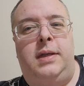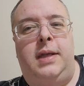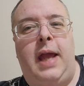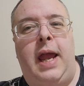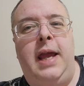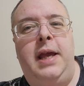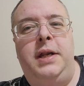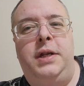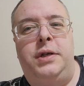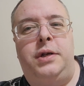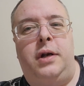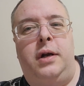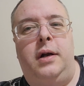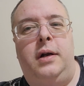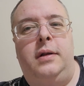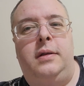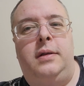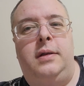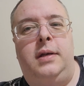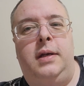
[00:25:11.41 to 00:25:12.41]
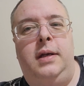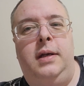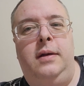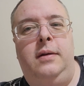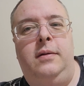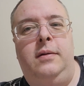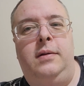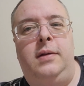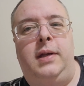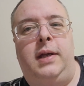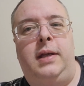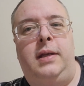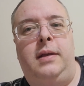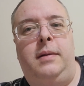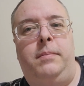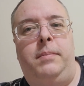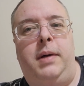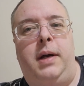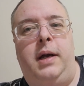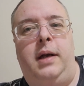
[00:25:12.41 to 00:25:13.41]
danger to using the
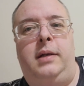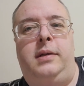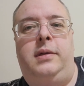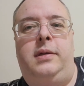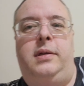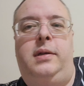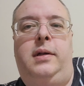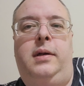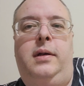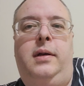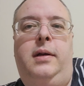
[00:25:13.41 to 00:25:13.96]
bus.